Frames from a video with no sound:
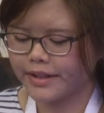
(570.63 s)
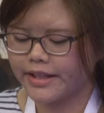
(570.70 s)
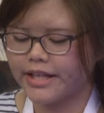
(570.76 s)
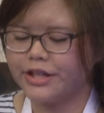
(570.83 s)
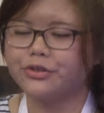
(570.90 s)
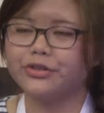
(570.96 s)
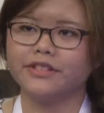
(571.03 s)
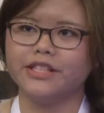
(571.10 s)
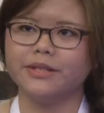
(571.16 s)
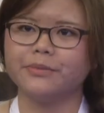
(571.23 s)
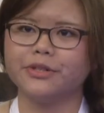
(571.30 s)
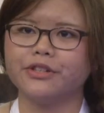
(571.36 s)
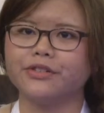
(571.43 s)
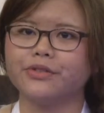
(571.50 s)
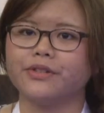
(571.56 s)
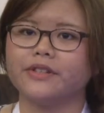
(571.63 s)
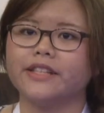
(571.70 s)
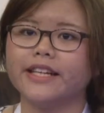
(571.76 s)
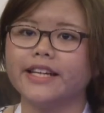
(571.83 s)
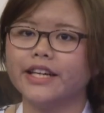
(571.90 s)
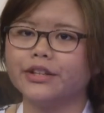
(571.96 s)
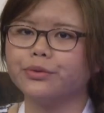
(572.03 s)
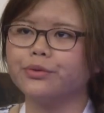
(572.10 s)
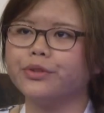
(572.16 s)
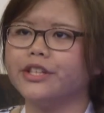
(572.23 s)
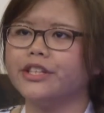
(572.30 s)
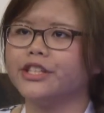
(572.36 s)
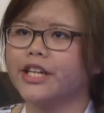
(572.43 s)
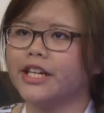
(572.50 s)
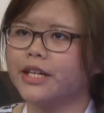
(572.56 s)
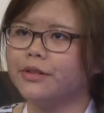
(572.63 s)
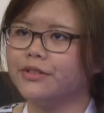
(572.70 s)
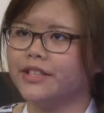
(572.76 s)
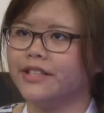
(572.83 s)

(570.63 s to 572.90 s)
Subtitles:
interesting because they get to go and check out on